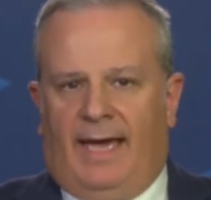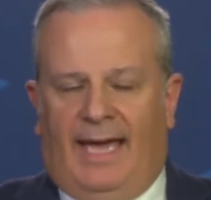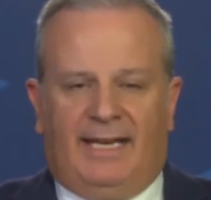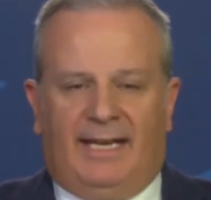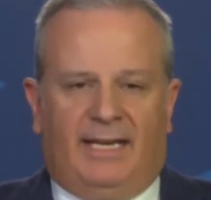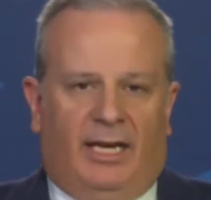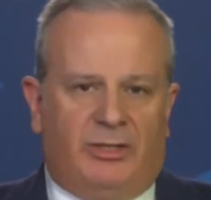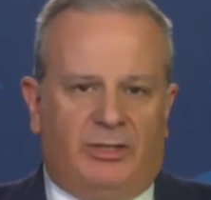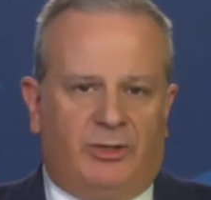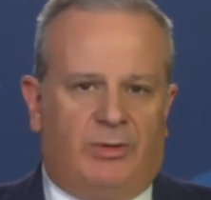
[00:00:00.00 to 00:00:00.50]

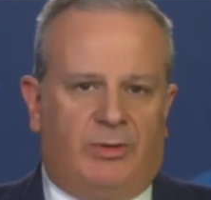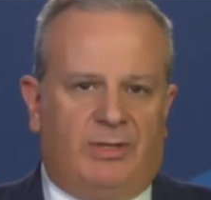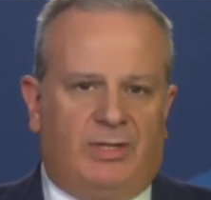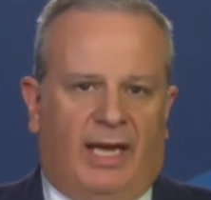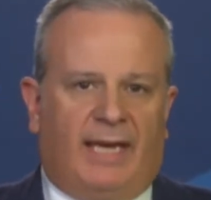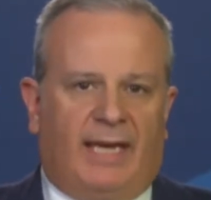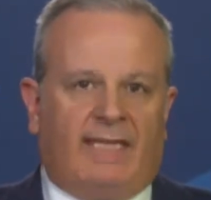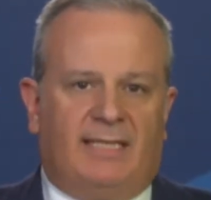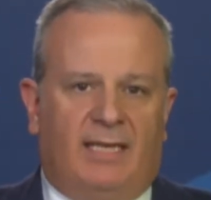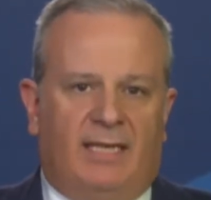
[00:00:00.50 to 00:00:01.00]

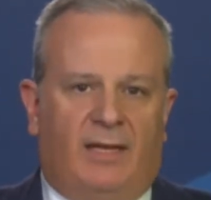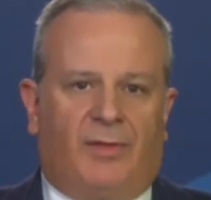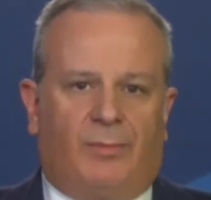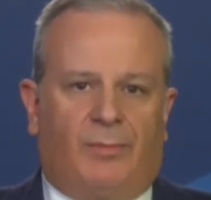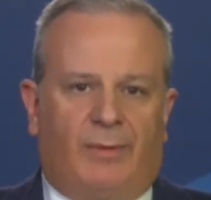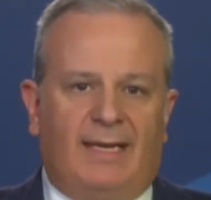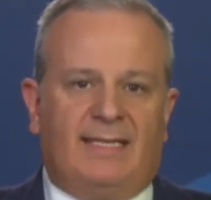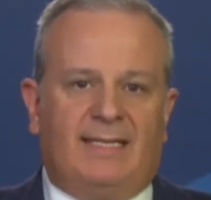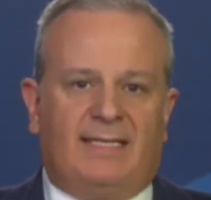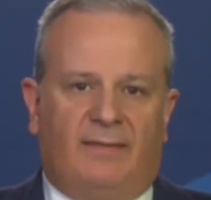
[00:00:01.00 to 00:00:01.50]

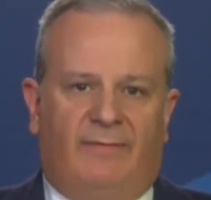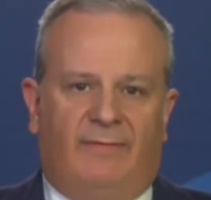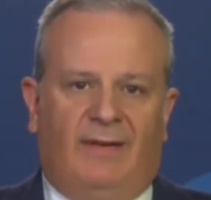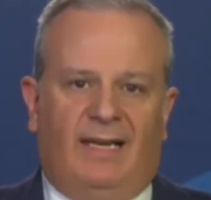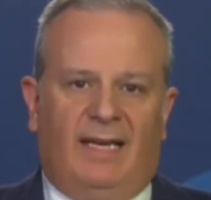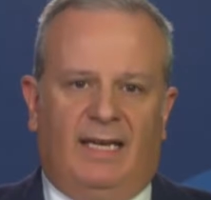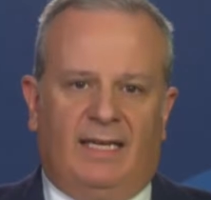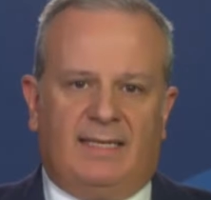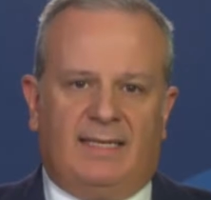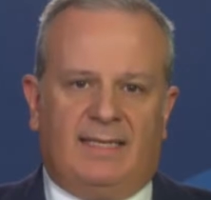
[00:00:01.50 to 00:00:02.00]
893
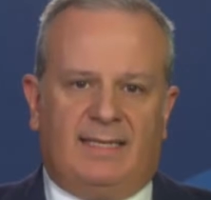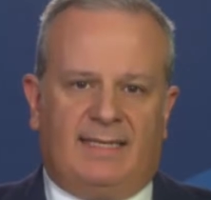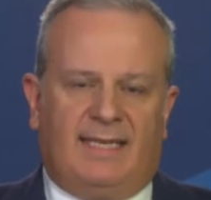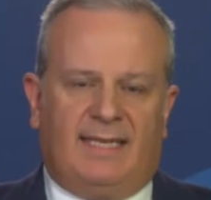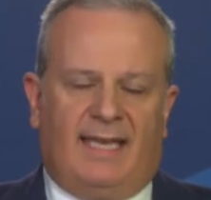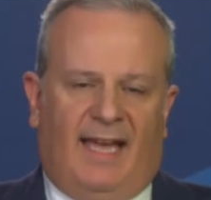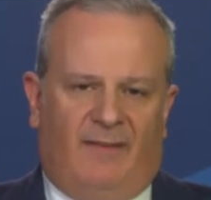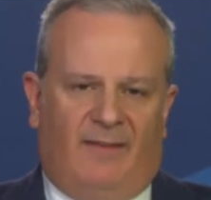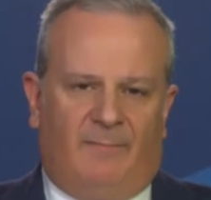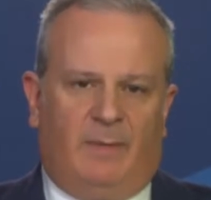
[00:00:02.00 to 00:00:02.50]

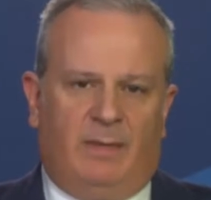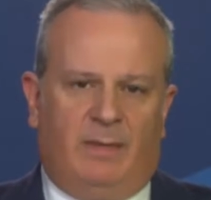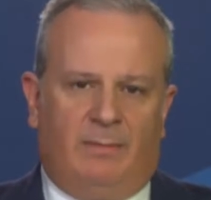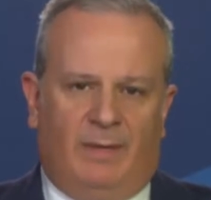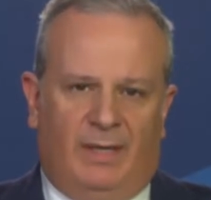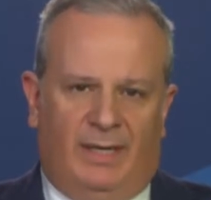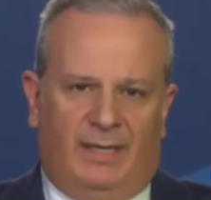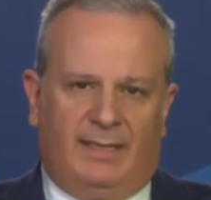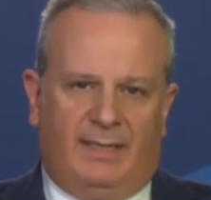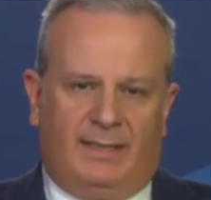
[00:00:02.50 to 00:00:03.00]
civilians have
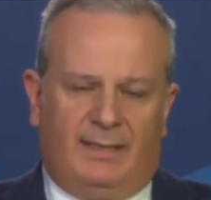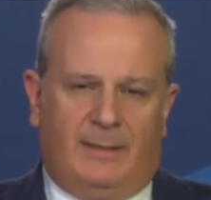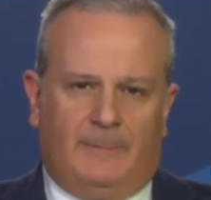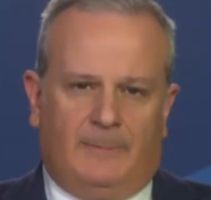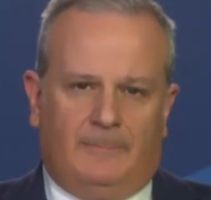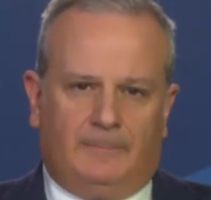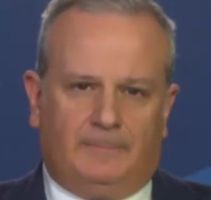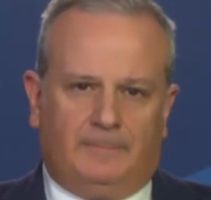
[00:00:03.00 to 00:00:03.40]
been murdered.